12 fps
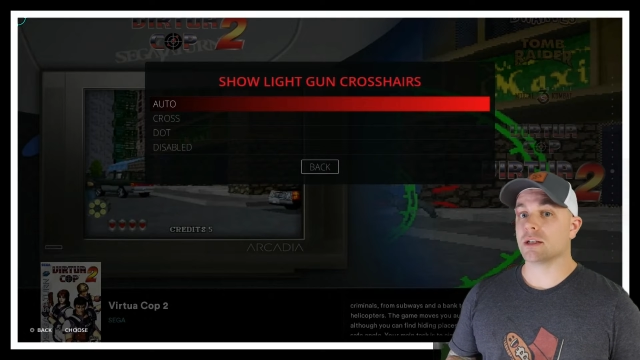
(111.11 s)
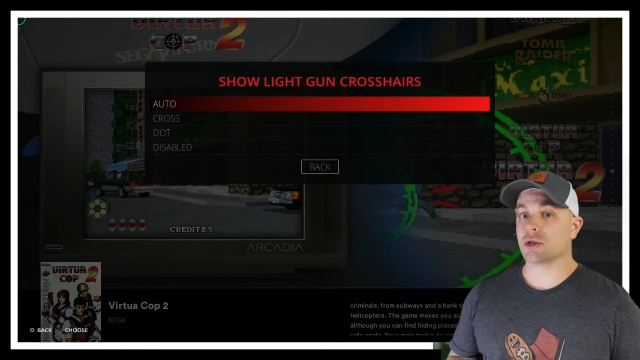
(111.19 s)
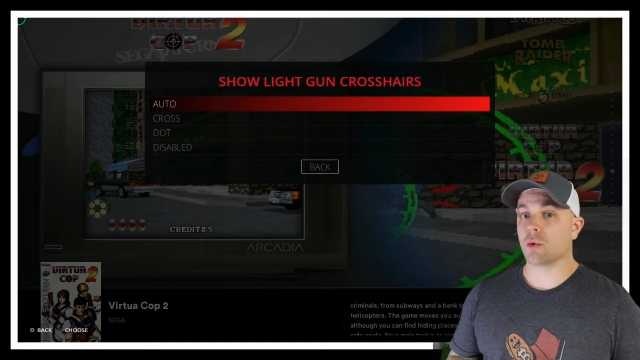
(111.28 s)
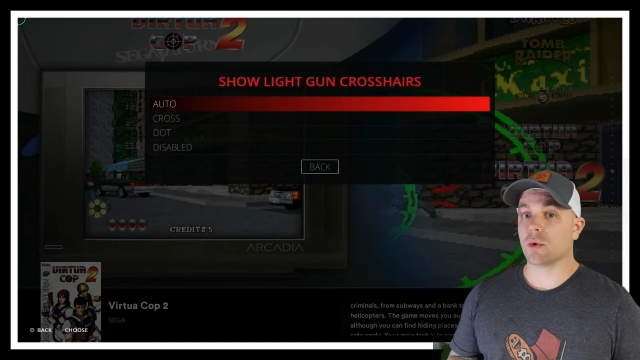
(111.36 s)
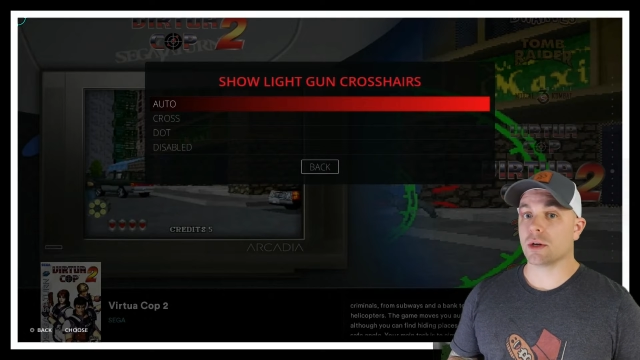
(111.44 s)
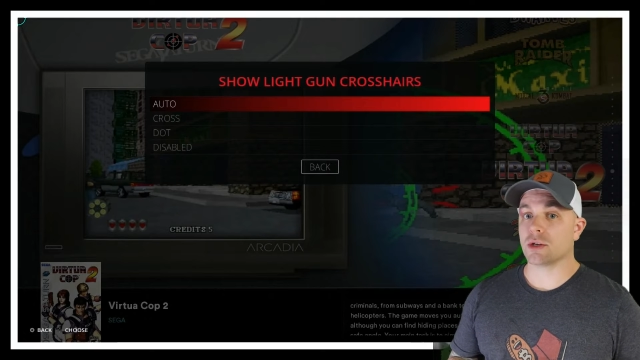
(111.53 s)
it's
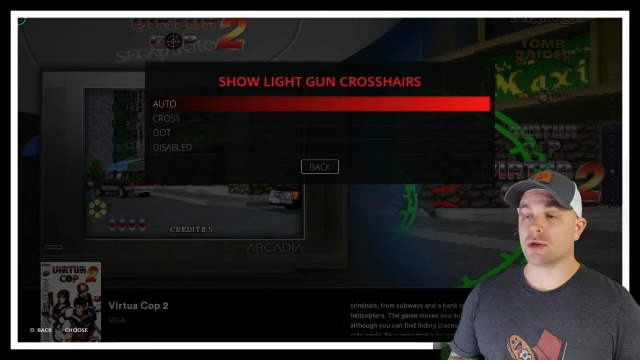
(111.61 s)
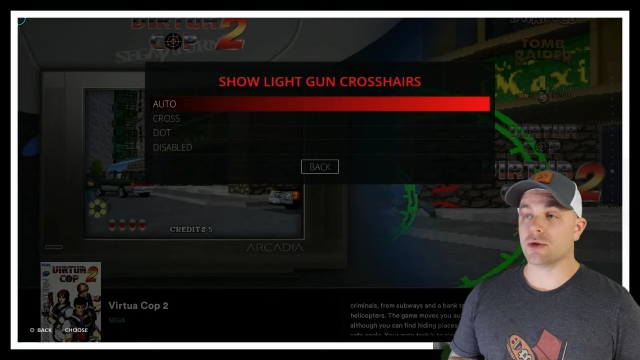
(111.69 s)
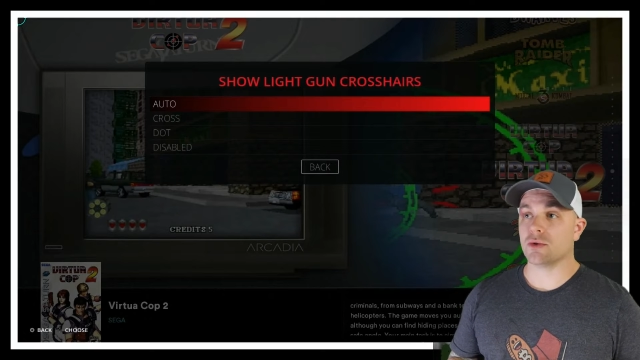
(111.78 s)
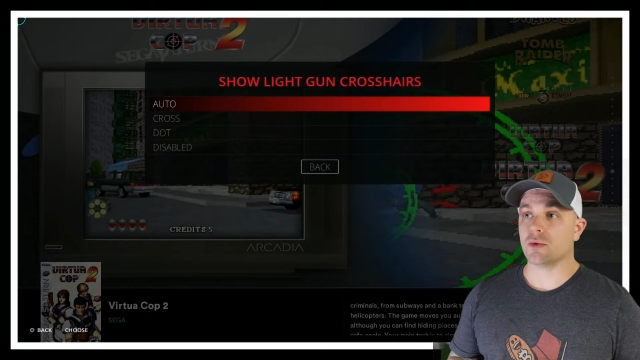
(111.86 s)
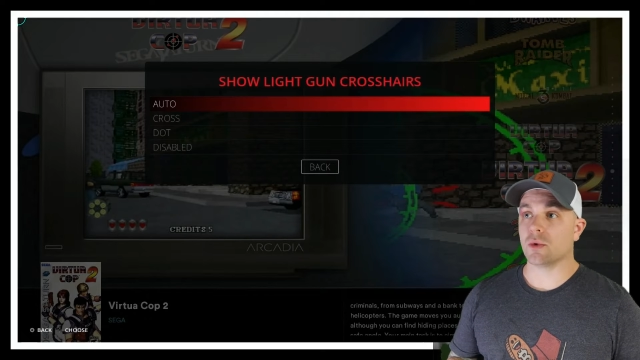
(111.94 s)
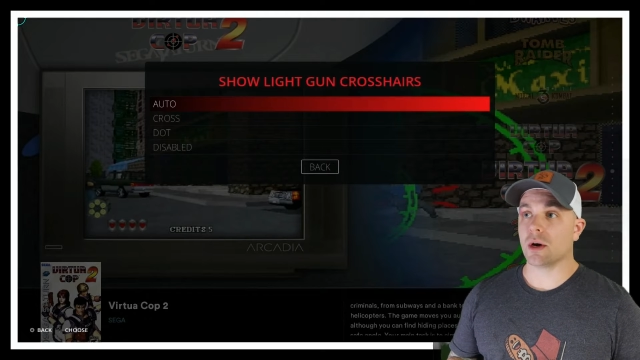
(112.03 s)
going
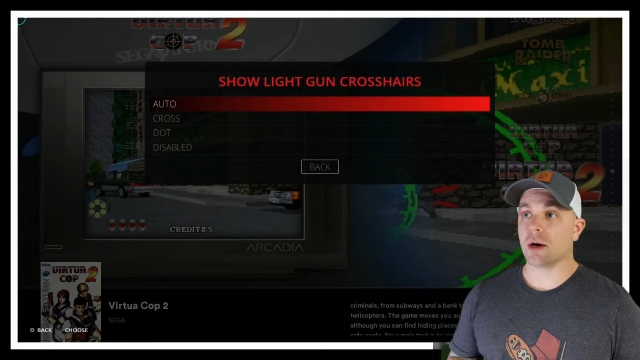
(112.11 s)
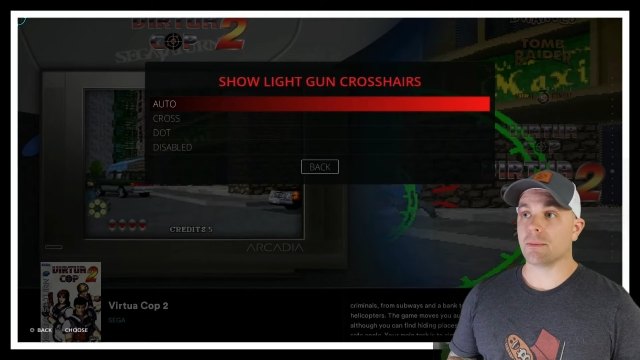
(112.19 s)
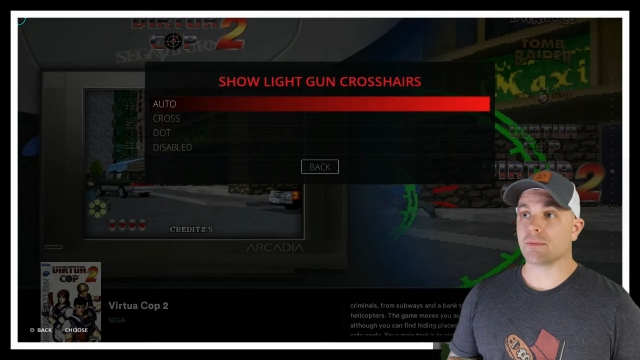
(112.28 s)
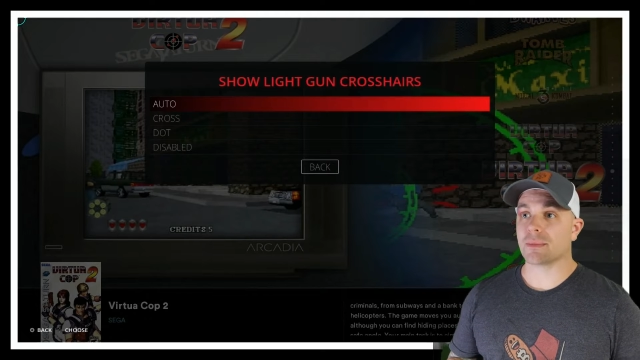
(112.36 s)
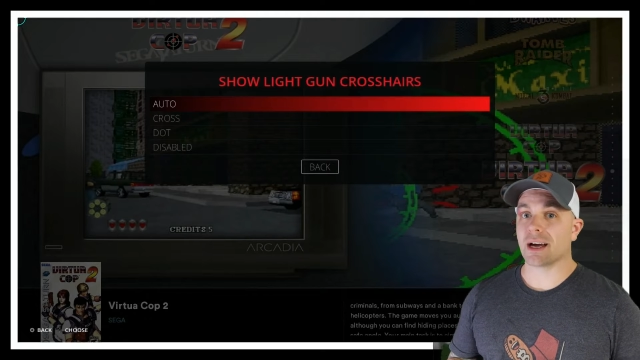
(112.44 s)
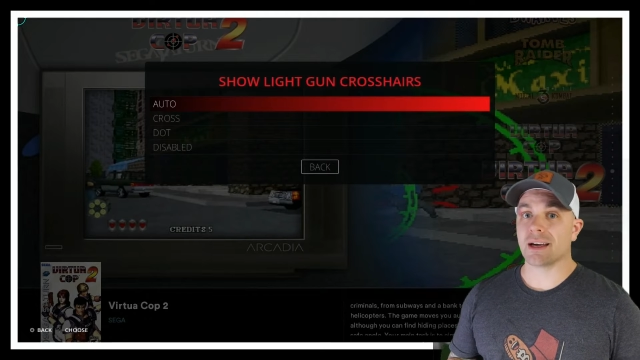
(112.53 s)
to
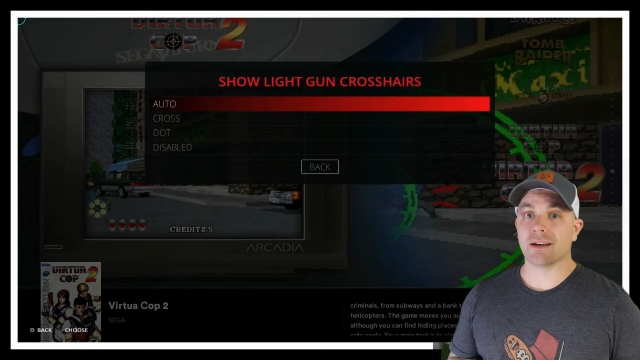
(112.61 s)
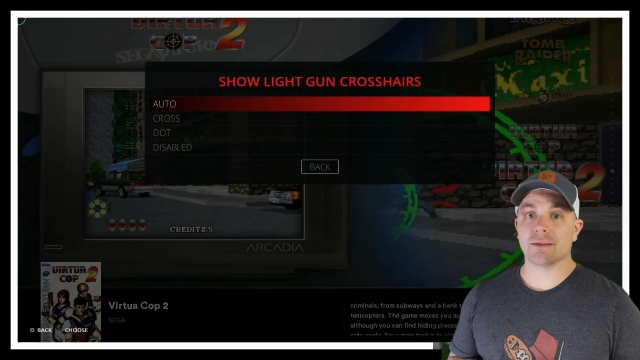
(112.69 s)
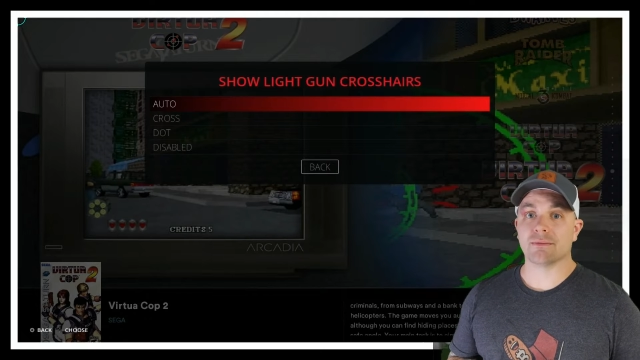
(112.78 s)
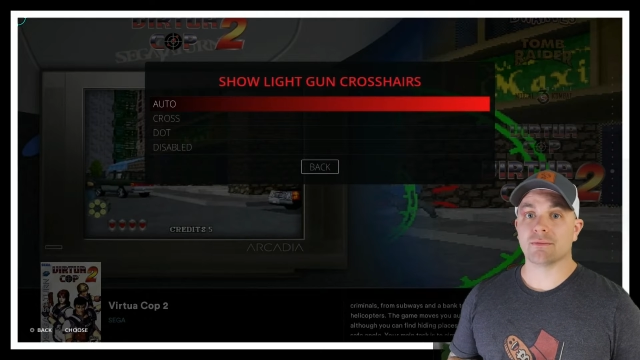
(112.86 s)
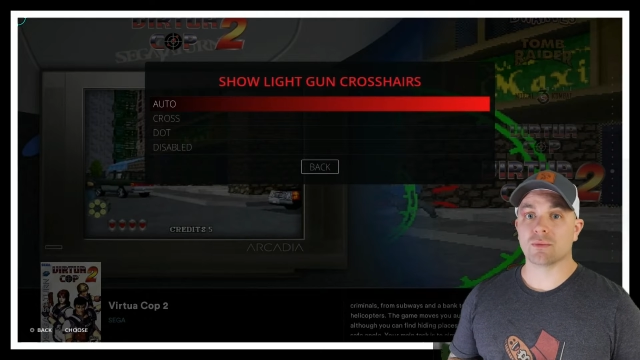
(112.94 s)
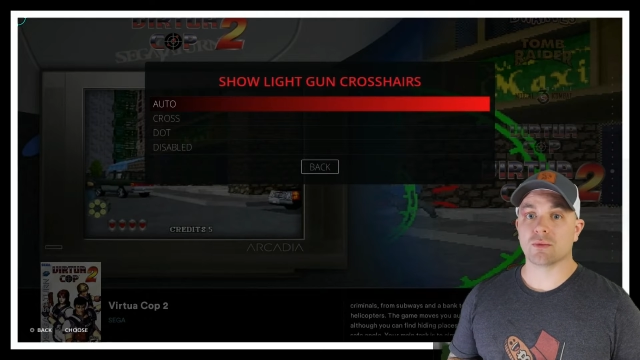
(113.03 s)
um, kind of